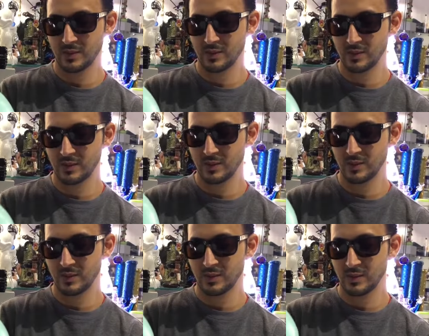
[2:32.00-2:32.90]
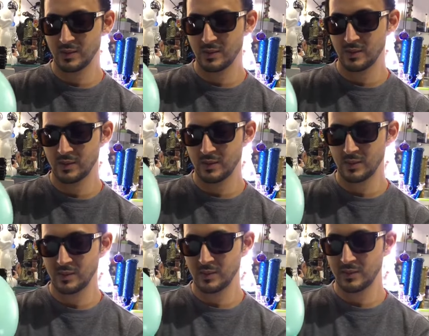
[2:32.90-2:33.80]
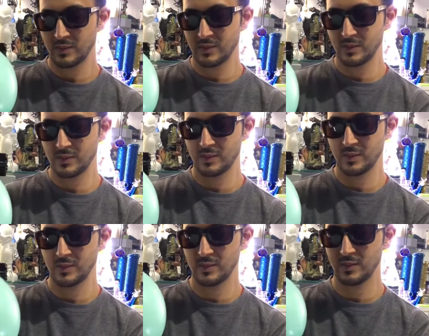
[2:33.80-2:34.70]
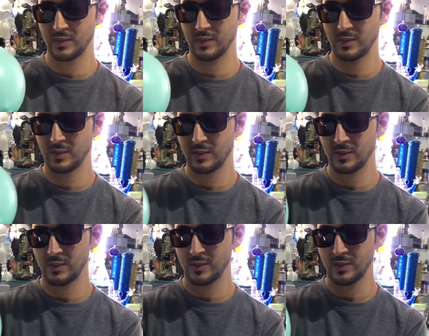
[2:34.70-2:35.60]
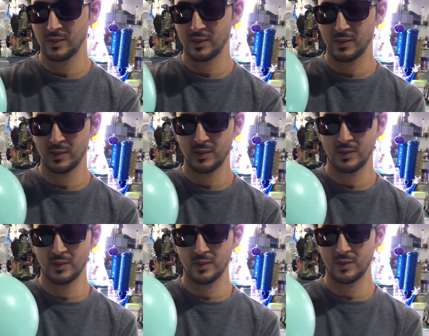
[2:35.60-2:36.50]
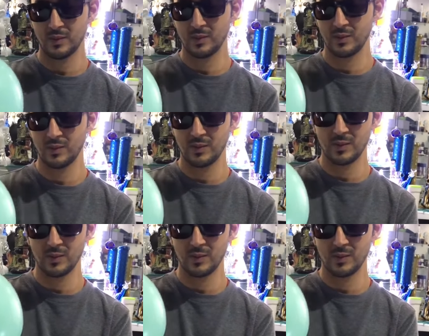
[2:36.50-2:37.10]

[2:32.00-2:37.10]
[no speech]